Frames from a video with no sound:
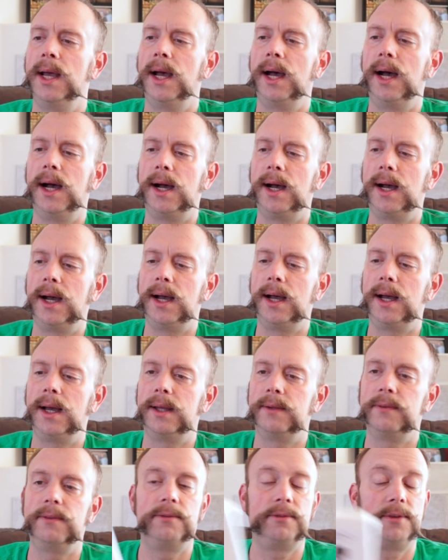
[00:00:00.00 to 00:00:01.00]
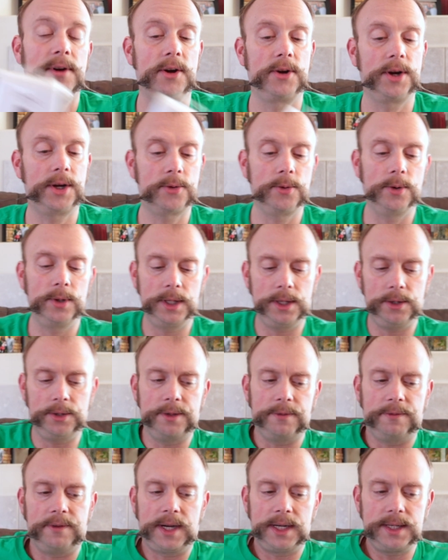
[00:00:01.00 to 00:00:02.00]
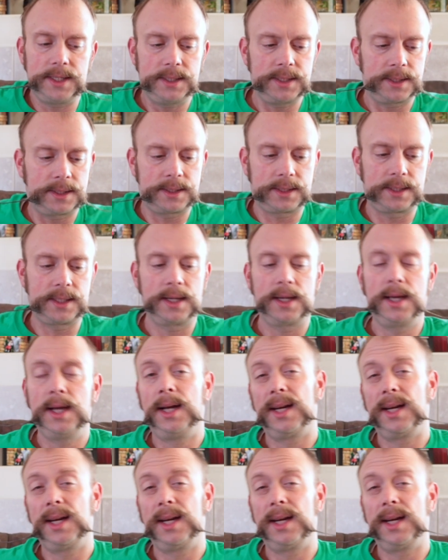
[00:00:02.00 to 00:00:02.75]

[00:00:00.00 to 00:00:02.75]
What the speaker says: Very cool little device.